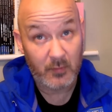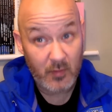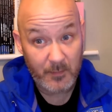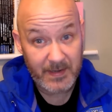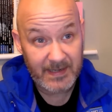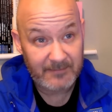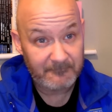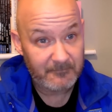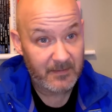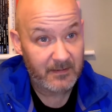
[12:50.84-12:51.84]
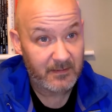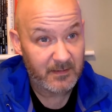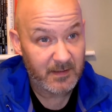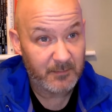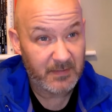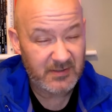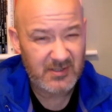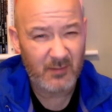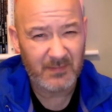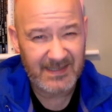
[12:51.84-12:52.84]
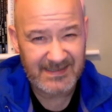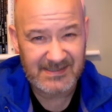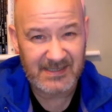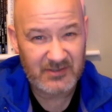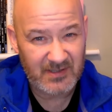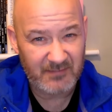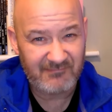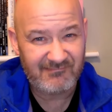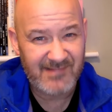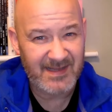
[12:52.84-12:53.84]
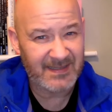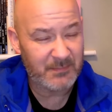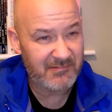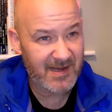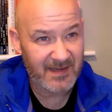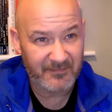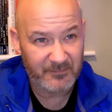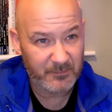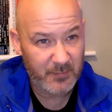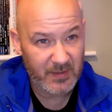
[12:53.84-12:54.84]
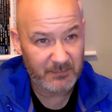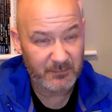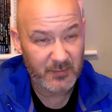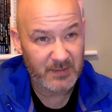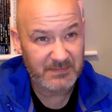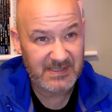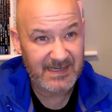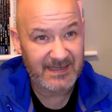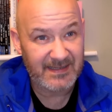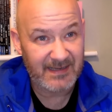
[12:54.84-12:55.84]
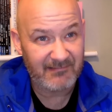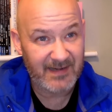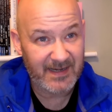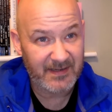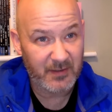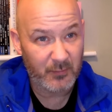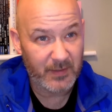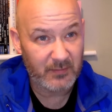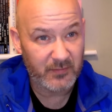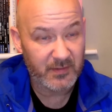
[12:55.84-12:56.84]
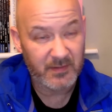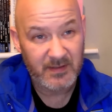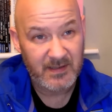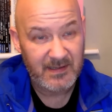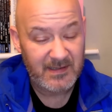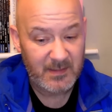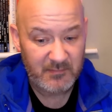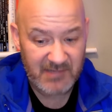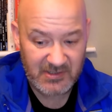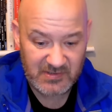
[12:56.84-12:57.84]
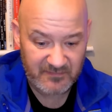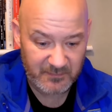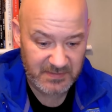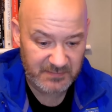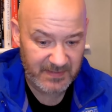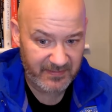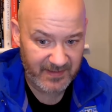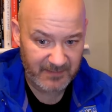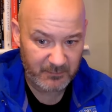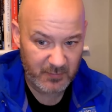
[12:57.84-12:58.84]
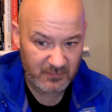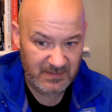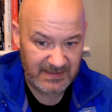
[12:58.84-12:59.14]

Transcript: coming in, and Tom Lee's actually really brave, put himself in there and headed it away under pressure from Smithy. But